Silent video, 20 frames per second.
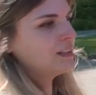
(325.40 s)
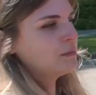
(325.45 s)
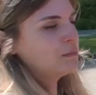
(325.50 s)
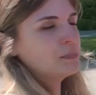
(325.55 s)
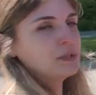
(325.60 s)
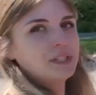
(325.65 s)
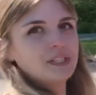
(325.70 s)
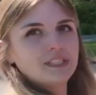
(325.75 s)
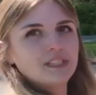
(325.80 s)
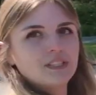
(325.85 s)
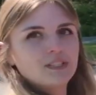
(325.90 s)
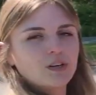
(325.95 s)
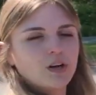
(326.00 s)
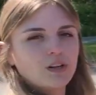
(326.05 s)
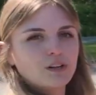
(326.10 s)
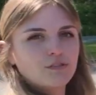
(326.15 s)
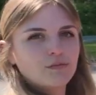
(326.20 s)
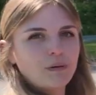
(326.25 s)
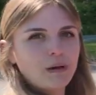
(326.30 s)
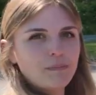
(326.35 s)
but this is
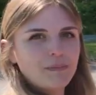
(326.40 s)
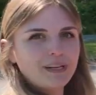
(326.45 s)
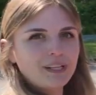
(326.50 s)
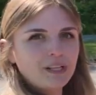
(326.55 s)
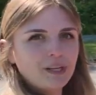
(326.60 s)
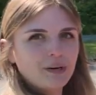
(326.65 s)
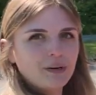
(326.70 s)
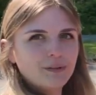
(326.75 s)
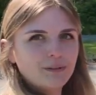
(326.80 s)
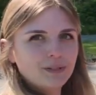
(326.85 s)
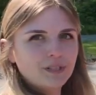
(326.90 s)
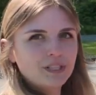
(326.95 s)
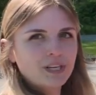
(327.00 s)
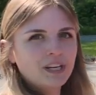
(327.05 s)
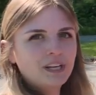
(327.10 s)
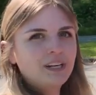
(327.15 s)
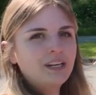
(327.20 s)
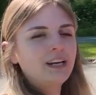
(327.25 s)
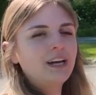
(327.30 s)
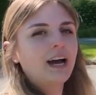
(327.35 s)
all of my pillows.
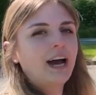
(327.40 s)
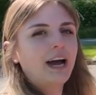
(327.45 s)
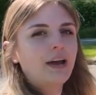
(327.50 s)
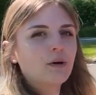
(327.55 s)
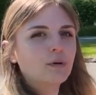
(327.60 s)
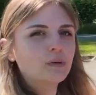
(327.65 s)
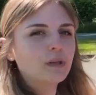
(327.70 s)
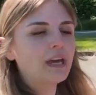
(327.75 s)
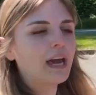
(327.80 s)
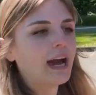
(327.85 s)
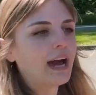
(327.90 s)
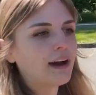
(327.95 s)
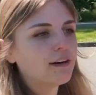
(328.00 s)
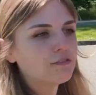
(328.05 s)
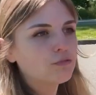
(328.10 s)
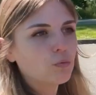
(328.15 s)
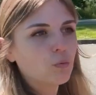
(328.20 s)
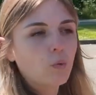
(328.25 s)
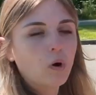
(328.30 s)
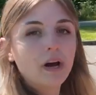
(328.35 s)
I only
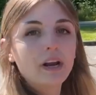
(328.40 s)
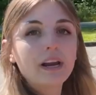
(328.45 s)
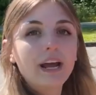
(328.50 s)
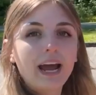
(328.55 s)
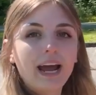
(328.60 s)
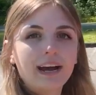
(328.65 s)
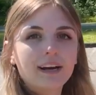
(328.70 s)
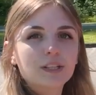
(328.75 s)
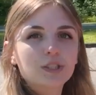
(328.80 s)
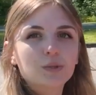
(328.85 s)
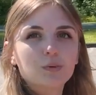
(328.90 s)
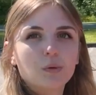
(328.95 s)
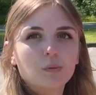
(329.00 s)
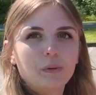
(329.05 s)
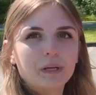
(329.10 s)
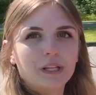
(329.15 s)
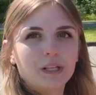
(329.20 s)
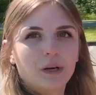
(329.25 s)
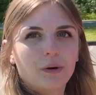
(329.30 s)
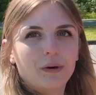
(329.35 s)
have one actual
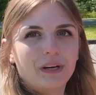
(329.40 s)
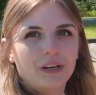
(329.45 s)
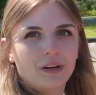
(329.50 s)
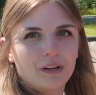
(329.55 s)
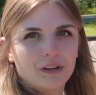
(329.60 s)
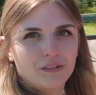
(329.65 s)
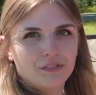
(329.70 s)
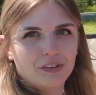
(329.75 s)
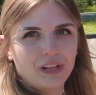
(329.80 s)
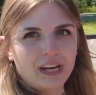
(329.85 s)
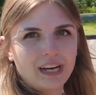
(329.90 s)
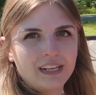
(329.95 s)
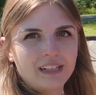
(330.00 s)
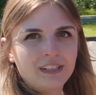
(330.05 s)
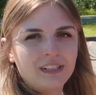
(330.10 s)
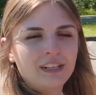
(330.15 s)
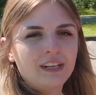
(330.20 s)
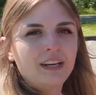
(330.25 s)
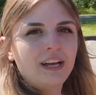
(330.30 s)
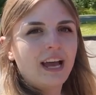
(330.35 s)
pillow in all of that.
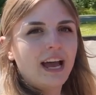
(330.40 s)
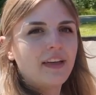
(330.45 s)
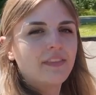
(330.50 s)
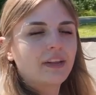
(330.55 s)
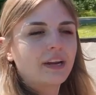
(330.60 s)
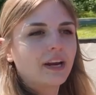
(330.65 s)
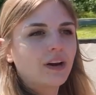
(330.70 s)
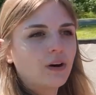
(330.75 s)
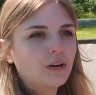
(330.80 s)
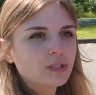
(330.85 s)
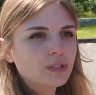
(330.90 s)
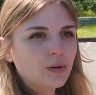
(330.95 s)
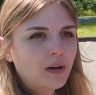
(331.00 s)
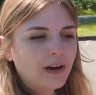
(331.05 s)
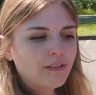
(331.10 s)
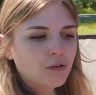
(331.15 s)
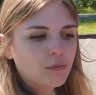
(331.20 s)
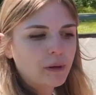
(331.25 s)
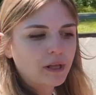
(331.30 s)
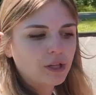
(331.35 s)
And then I also
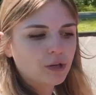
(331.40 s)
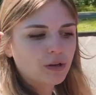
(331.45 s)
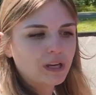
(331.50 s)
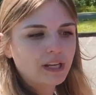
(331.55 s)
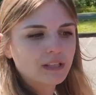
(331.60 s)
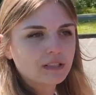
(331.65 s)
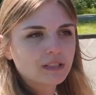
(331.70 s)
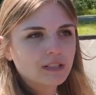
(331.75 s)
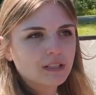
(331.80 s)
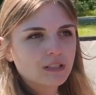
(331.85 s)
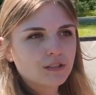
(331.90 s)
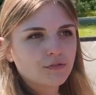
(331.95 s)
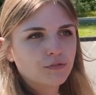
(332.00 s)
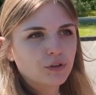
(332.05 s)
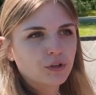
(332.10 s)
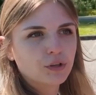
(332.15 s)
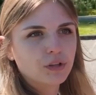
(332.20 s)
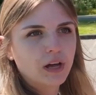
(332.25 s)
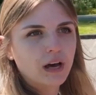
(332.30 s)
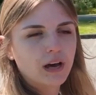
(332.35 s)
have a pillowcase that is
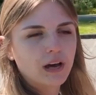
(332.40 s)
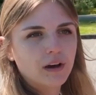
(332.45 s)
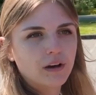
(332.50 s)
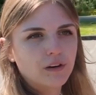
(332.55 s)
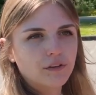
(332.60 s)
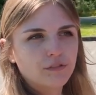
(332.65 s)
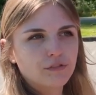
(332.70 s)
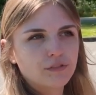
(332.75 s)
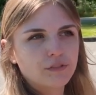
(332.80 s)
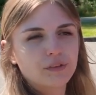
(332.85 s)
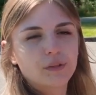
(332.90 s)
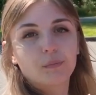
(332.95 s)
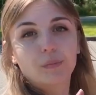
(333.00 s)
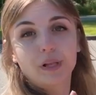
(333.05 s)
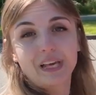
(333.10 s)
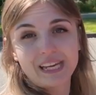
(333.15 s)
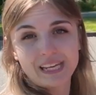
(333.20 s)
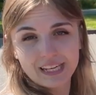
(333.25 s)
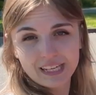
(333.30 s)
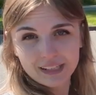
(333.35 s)
full of the
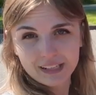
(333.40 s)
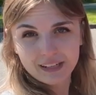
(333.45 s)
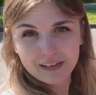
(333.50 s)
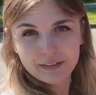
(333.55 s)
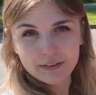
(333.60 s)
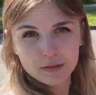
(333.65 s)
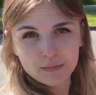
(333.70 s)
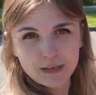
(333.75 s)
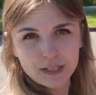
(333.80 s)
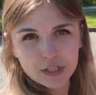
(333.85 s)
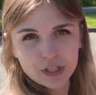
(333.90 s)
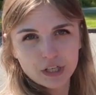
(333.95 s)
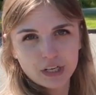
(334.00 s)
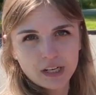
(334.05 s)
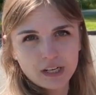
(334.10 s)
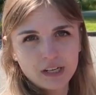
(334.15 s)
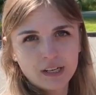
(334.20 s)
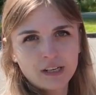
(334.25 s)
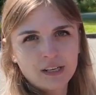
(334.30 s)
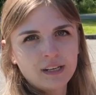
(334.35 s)
blanket that I was
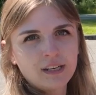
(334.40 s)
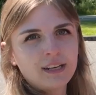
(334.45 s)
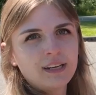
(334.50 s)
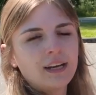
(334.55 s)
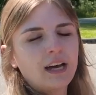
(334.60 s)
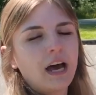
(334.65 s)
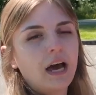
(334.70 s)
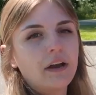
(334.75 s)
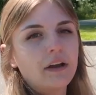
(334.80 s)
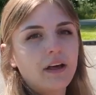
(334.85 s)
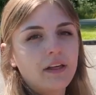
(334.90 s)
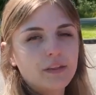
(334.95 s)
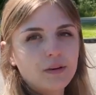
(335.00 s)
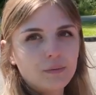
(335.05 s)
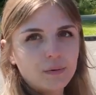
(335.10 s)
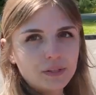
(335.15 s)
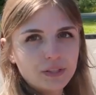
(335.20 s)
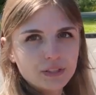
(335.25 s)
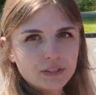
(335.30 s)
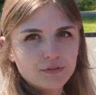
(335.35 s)
mentioning, another
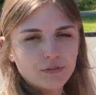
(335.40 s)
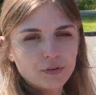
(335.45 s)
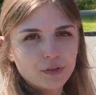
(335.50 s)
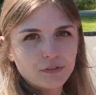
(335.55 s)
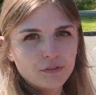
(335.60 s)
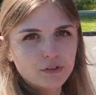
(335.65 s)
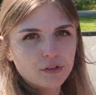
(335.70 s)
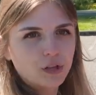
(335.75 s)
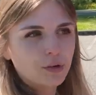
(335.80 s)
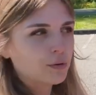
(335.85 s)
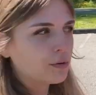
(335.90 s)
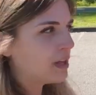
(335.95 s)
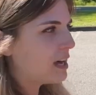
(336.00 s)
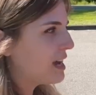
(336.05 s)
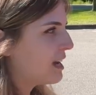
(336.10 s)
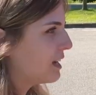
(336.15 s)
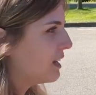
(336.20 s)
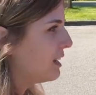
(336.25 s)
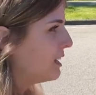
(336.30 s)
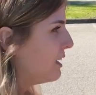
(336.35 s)
one that's full of
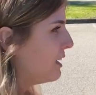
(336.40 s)
clothing,